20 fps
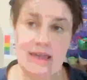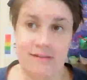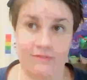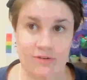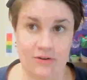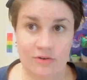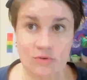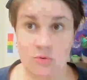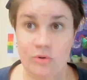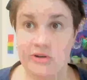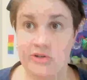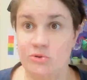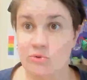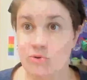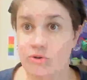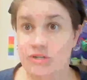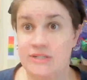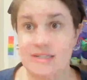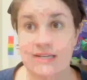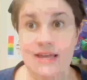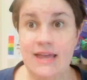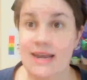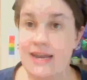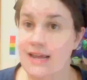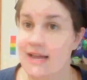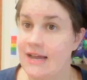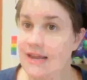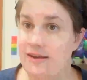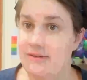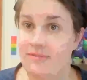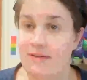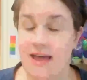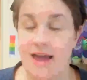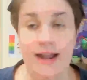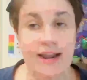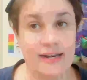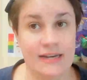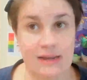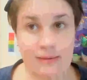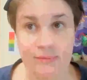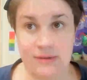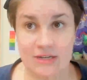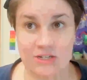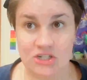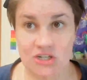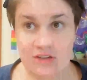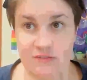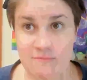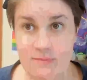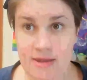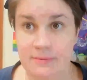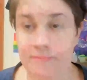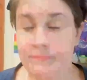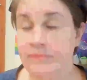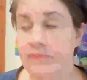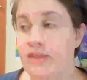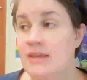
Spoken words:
ever, or towards any kind of academic achievement.